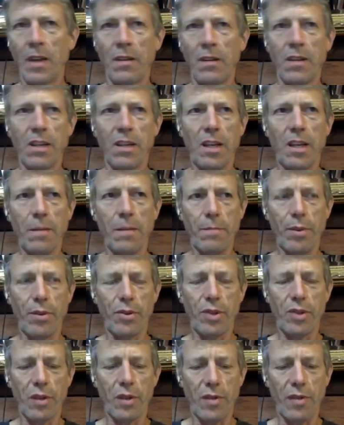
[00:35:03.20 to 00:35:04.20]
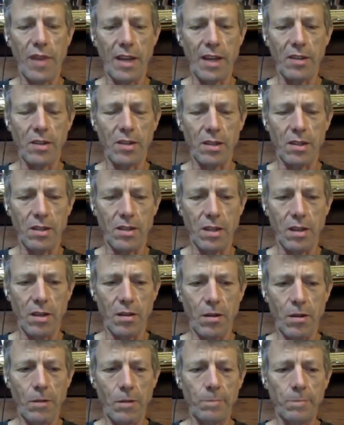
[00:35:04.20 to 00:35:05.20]
keep pushing things
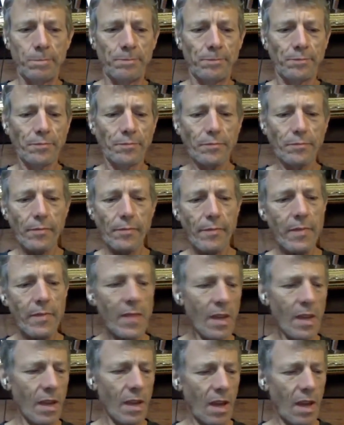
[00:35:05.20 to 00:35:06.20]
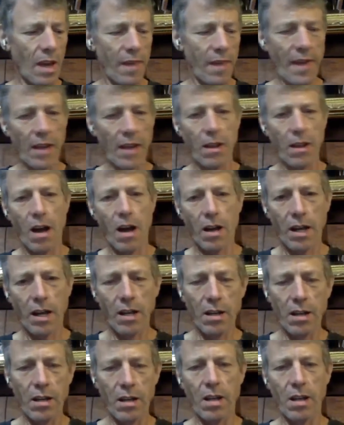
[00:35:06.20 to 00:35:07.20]
until they lock
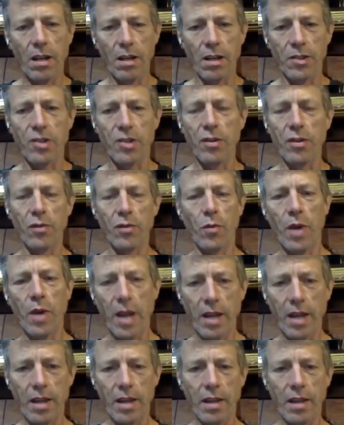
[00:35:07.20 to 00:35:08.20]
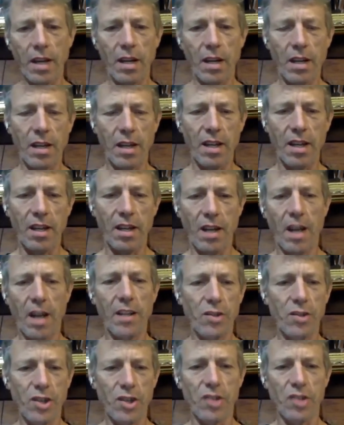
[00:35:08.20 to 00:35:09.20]
in a certain way that
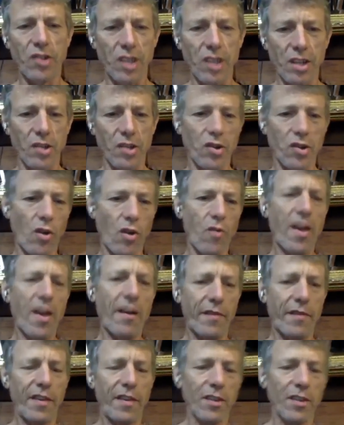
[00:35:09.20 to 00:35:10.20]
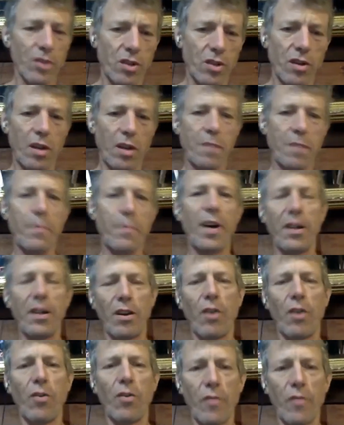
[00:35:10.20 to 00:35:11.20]
not just is, oh, that feels good, but
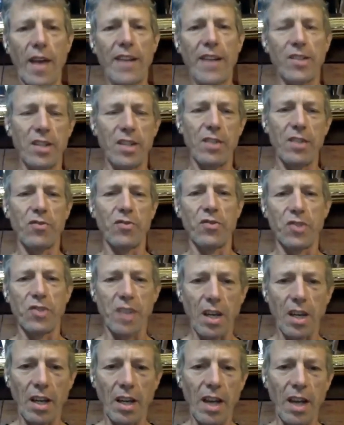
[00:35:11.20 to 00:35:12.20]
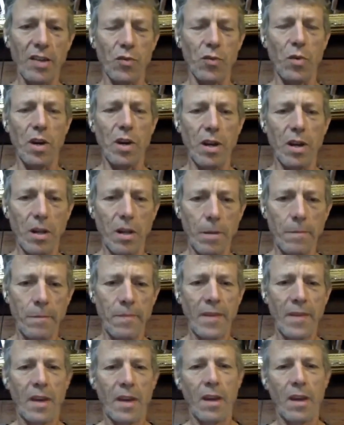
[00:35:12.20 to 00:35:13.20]
oh, that's interesting as well.
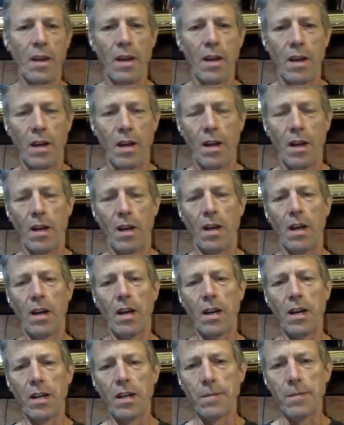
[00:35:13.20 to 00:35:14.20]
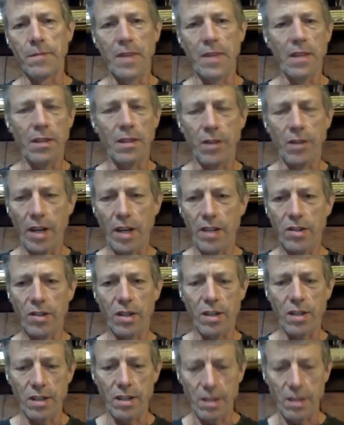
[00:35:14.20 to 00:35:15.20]
And Greg's
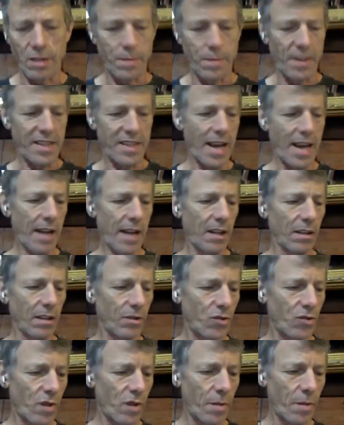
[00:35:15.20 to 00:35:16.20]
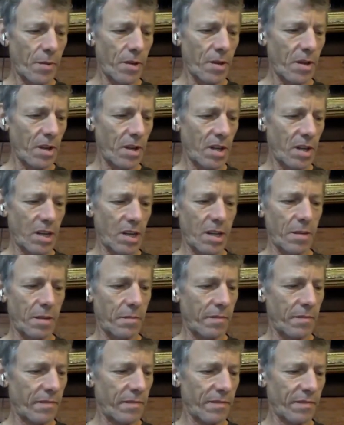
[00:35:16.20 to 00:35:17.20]
a spectacular drummer.
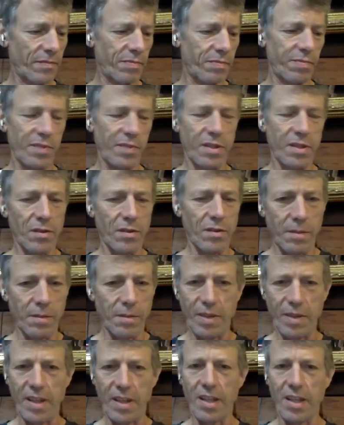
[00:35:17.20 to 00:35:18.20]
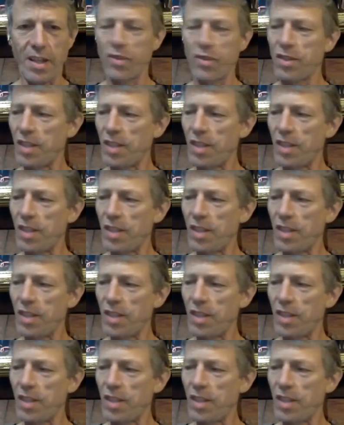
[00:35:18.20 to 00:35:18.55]
You know, he plays